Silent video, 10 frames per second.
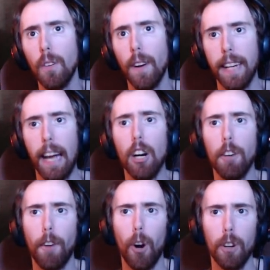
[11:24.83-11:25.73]
Like,
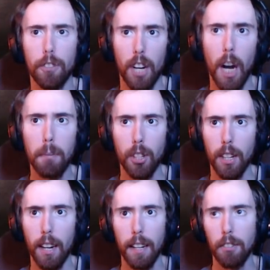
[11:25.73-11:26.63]
LFR is an
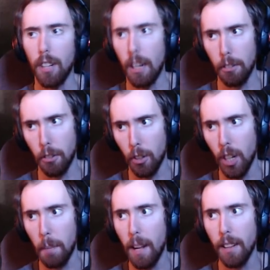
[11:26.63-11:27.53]
option. That doesn't
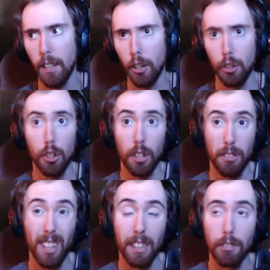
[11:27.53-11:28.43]
necessarily mean that it should
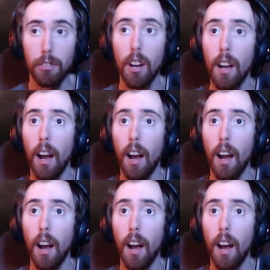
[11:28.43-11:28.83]
exist.